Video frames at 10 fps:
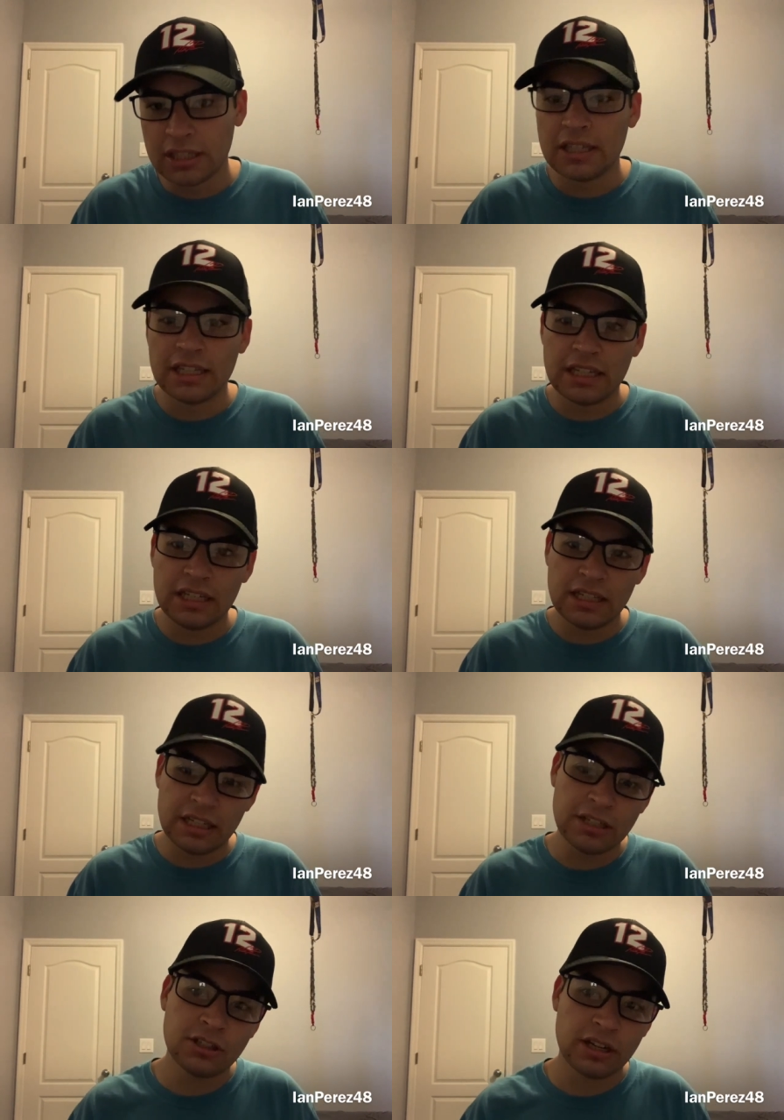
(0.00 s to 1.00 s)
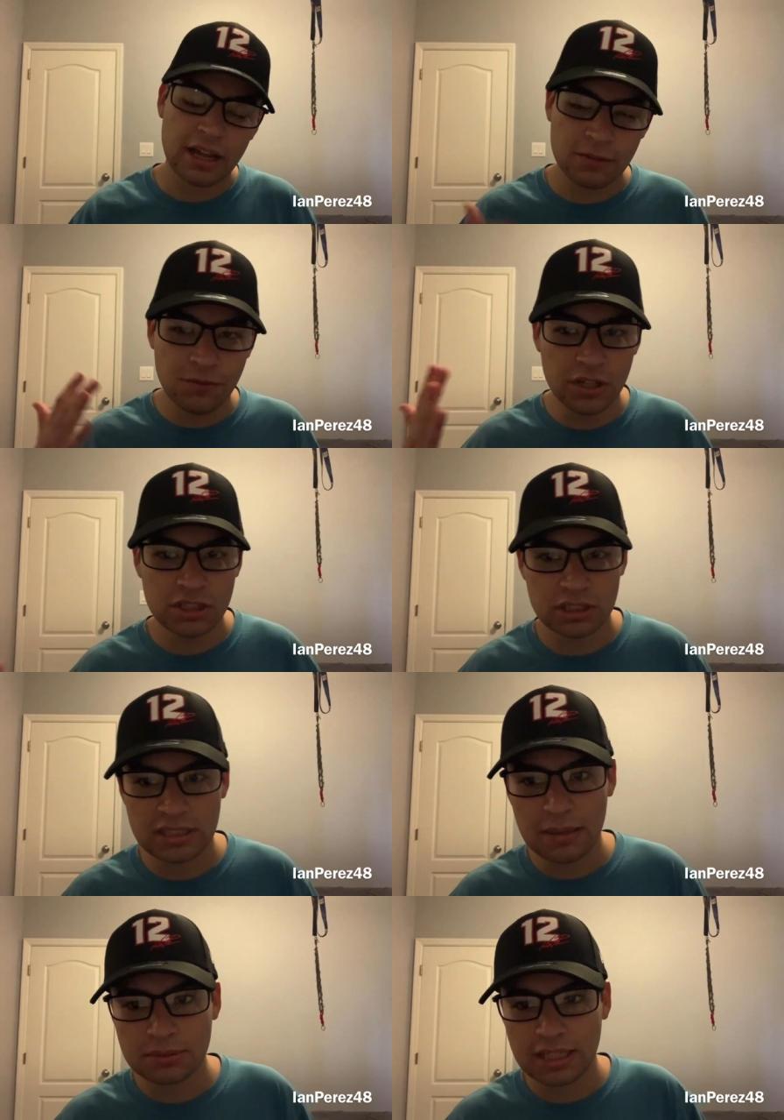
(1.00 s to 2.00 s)
He he could have had to finish the
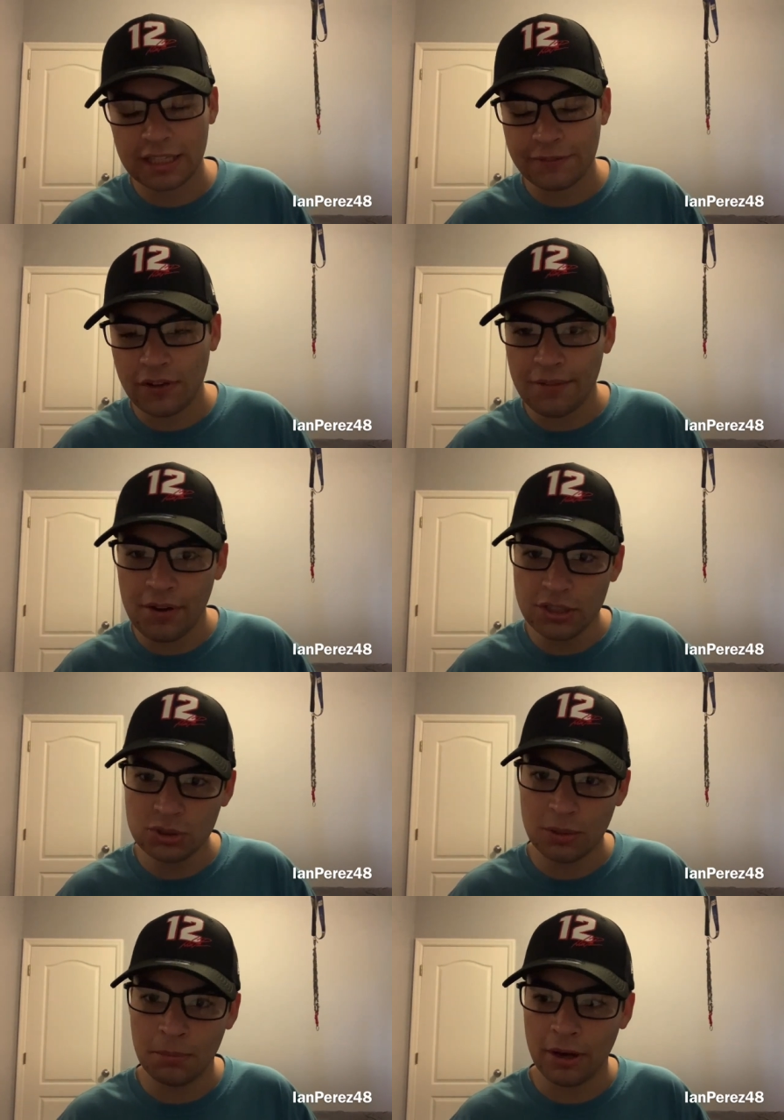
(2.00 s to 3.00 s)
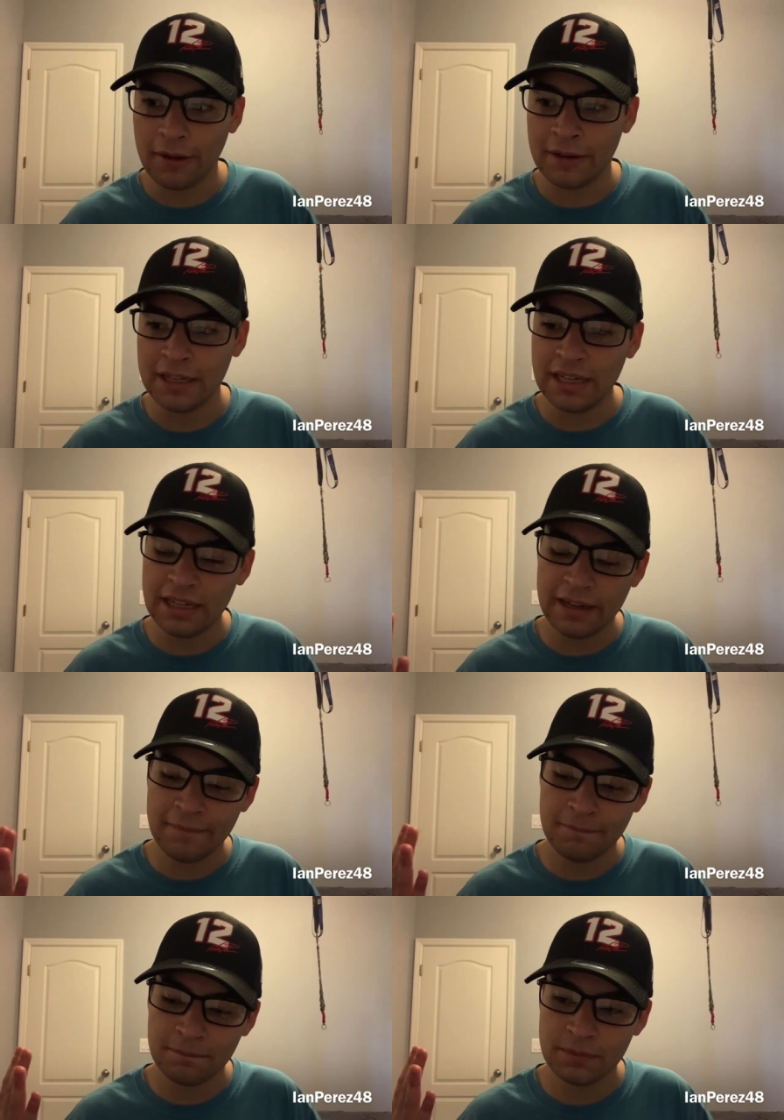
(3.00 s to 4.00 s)
top 10 at the 500, but he